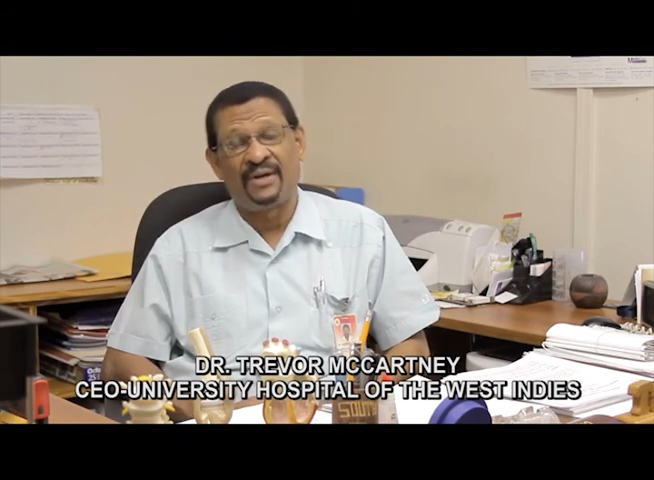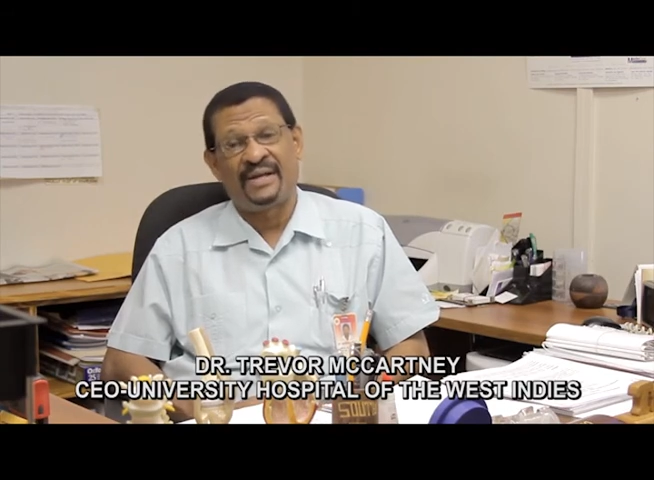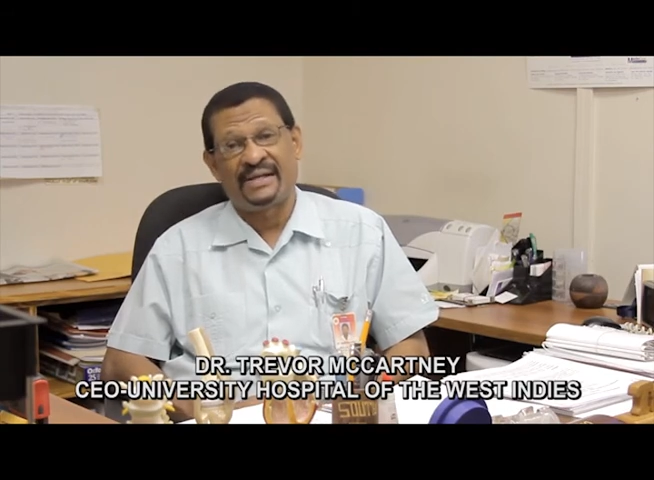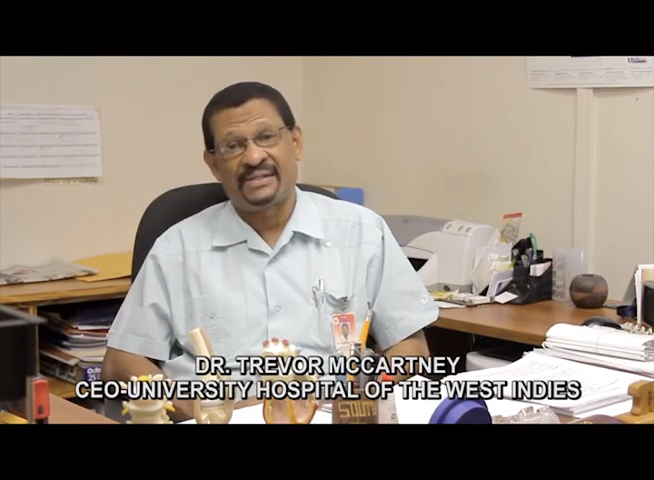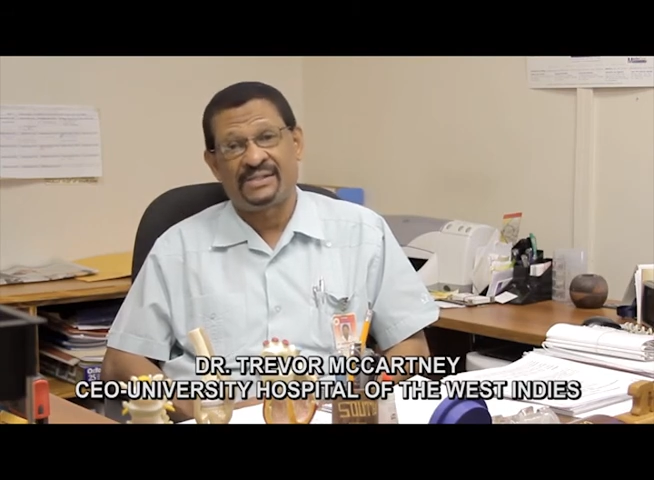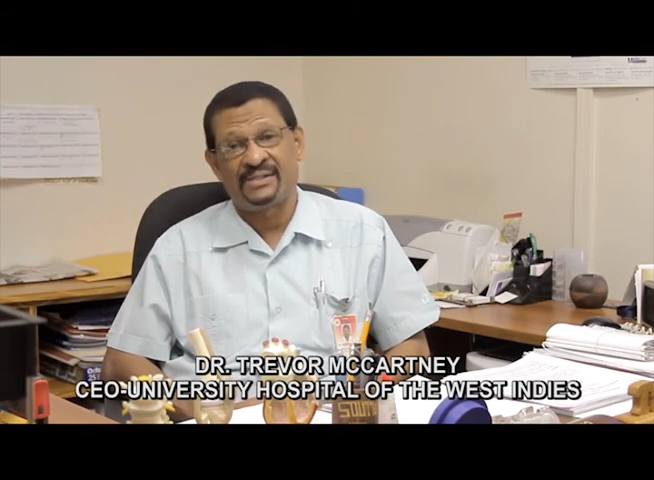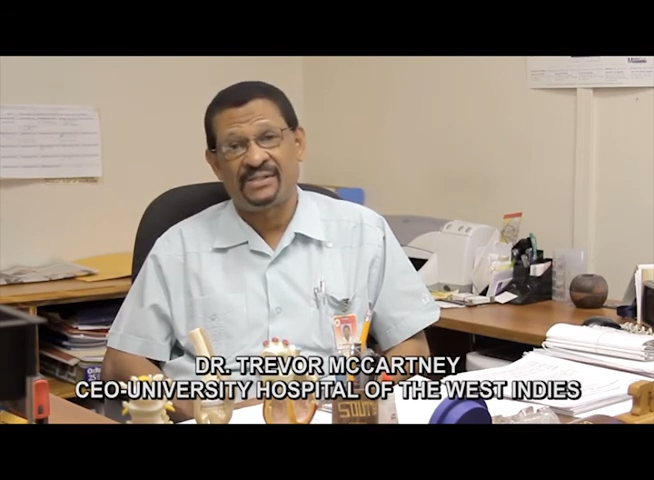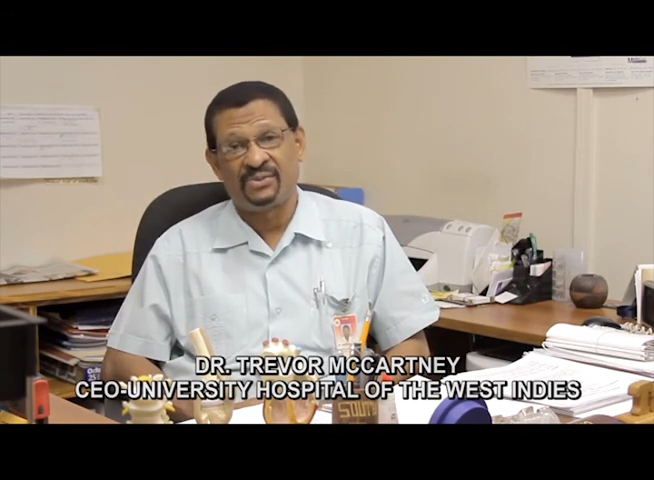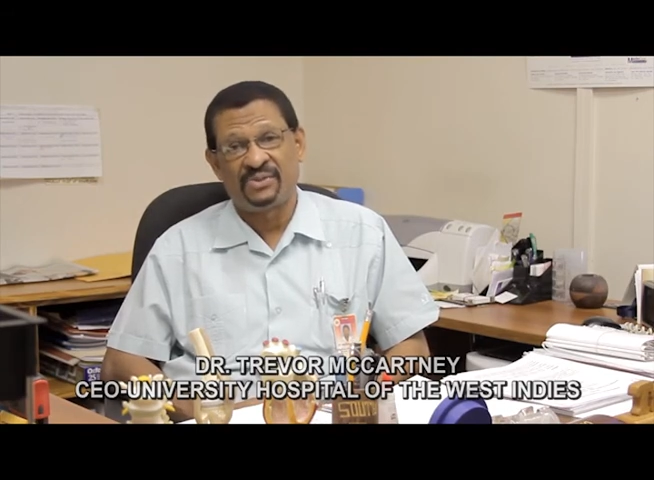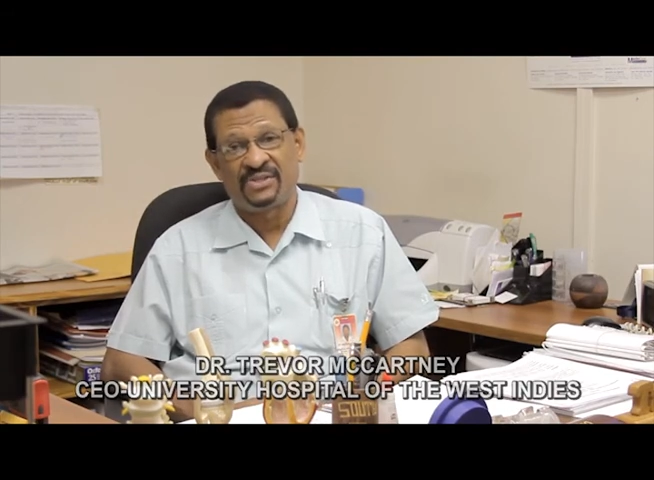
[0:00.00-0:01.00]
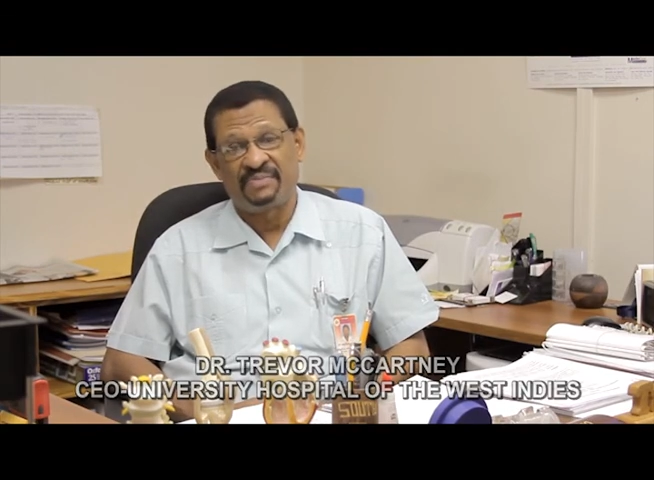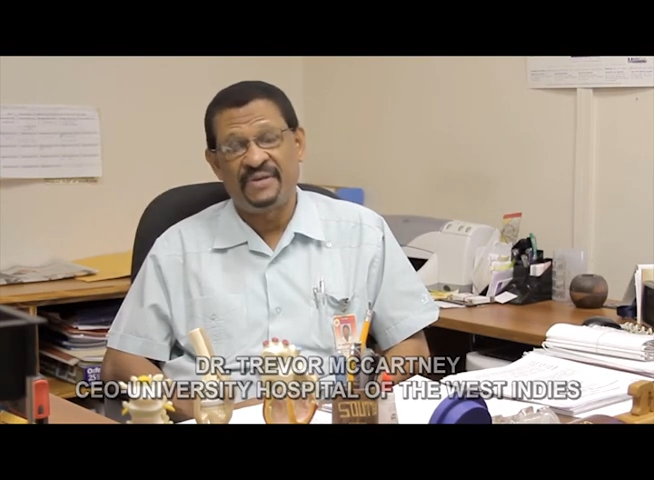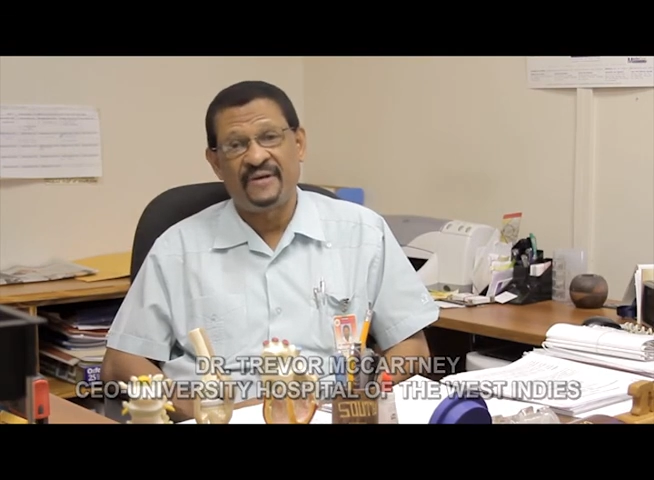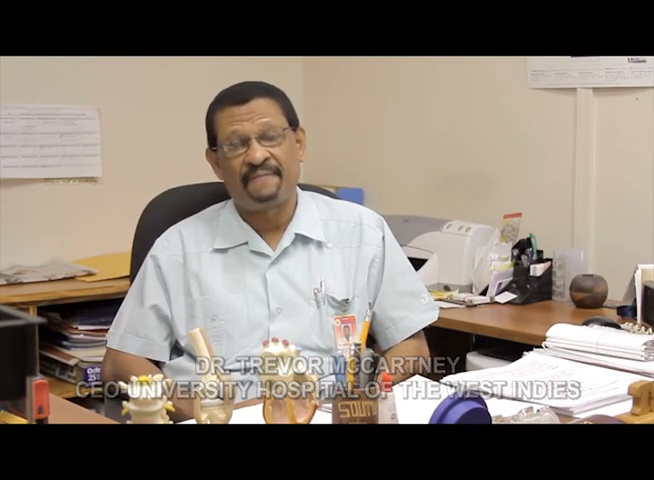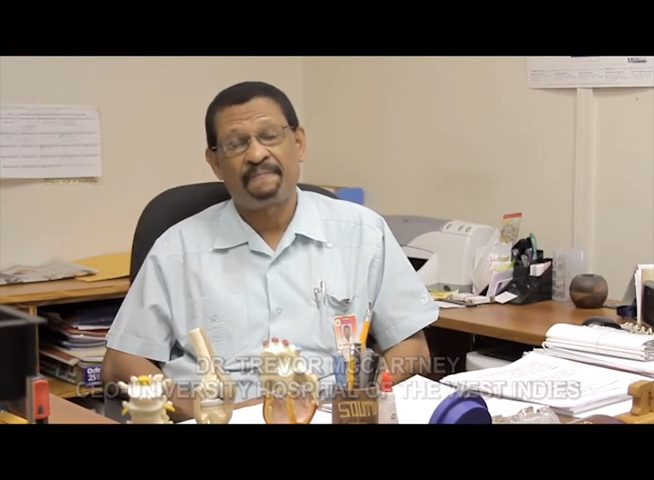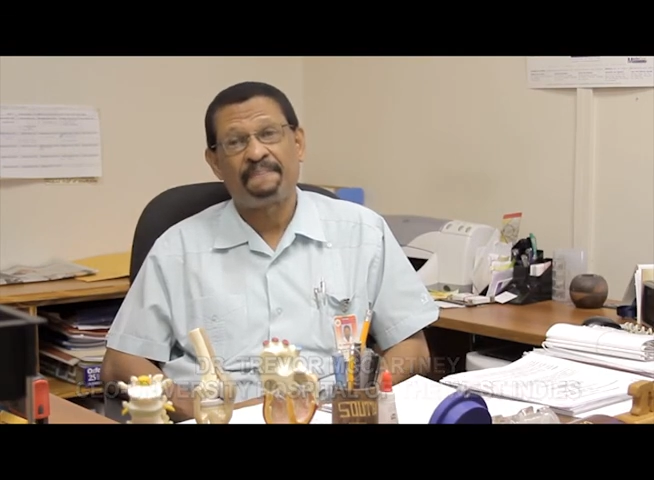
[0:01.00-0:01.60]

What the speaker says: blood cancers, so to speak.